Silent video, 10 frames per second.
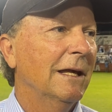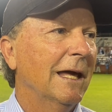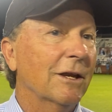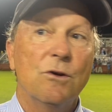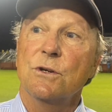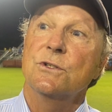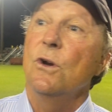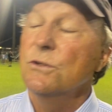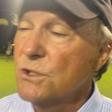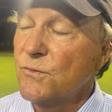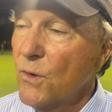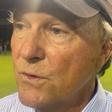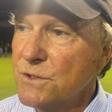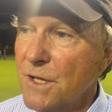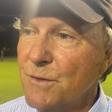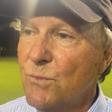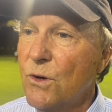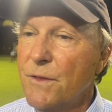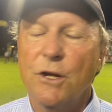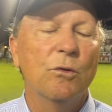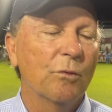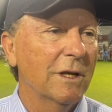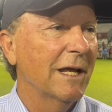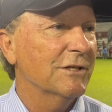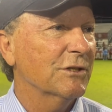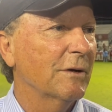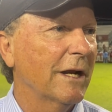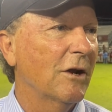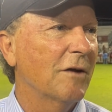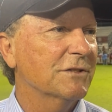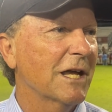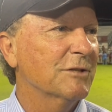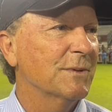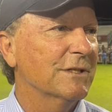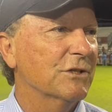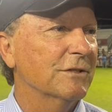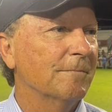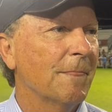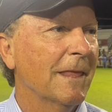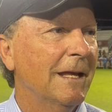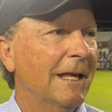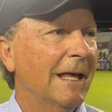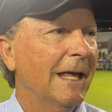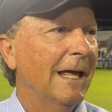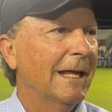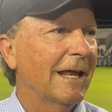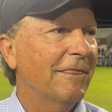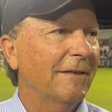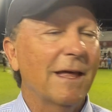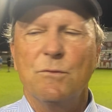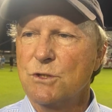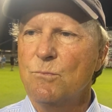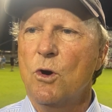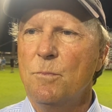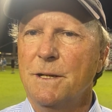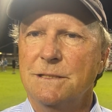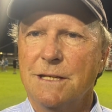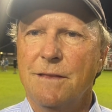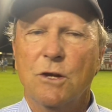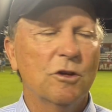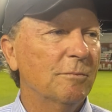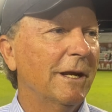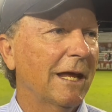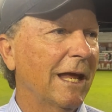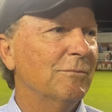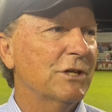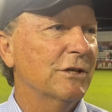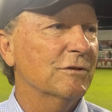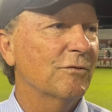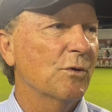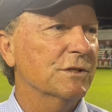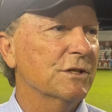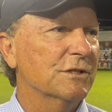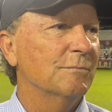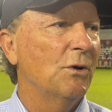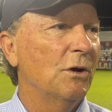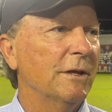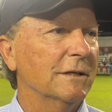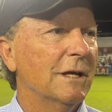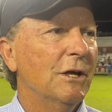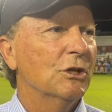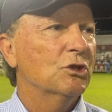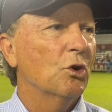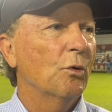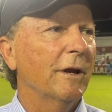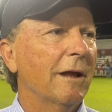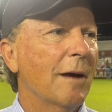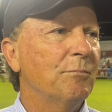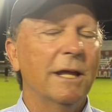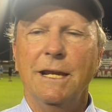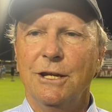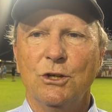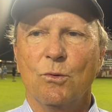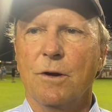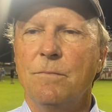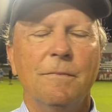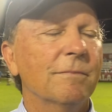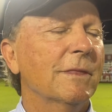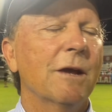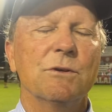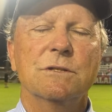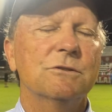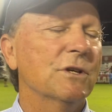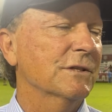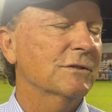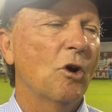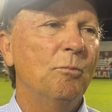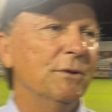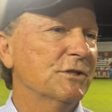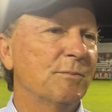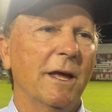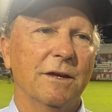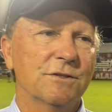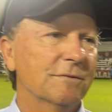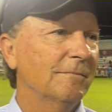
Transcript: And of course, they're all just focused on the ball and they don't realize they're in an offsides position and I think that was a moment that could have been a game changer for us because the ball that Tori played into her, there was just open space.